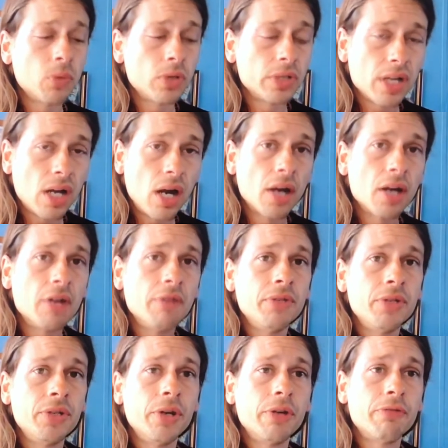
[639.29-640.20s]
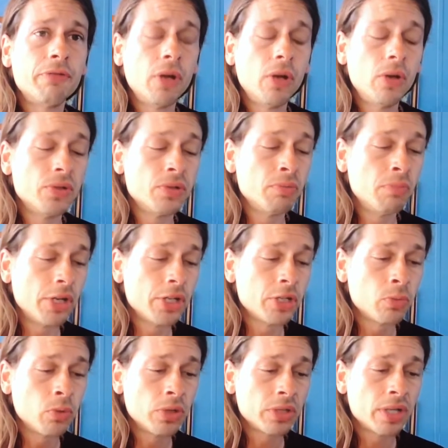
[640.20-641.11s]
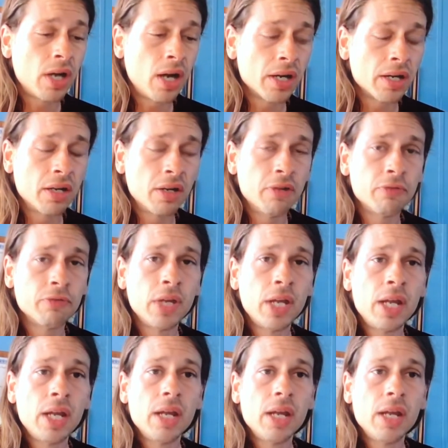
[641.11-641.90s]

more talk of UFOs, much more talk of